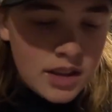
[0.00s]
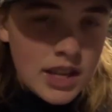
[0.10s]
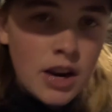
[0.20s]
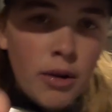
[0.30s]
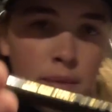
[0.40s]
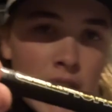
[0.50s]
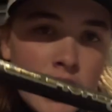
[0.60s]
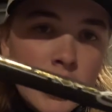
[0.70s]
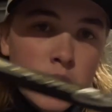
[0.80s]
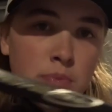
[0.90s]
They don't make
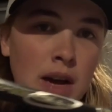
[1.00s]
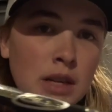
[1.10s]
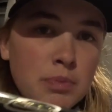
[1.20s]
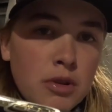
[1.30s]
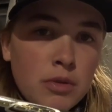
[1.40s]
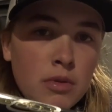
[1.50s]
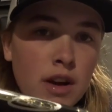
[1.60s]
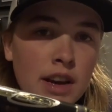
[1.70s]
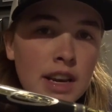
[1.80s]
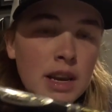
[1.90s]
this Bass Pro
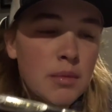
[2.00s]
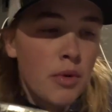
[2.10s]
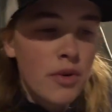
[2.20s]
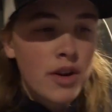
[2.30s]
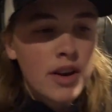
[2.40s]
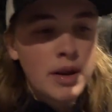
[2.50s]
rod anymore.